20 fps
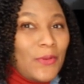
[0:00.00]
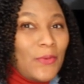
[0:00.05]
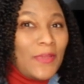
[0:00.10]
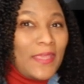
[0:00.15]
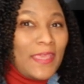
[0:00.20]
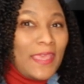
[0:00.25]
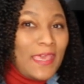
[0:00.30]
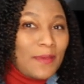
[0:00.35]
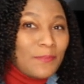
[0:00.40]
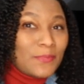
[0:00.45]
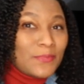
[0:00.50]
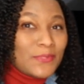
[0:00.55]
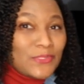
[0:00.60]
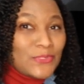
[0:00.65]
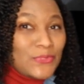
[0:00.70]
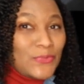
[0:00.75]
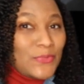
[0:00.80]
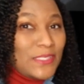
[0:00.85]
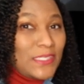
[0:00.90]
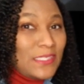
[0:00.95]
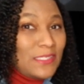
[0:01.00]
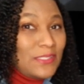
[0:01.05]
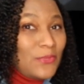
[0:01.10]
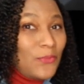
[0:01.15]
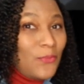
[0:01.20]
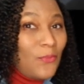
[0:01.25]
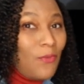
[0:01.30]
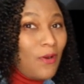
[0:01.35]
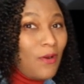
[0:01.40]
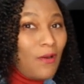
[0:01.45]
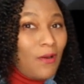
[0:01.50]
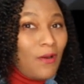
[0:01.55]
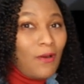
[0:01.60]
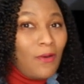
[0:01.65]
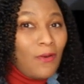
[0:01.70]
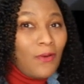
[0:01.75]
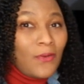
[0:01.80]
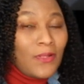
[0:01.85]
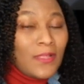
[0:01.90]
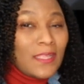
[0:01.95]
gap between the
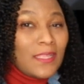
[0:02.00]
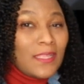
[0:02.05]
wall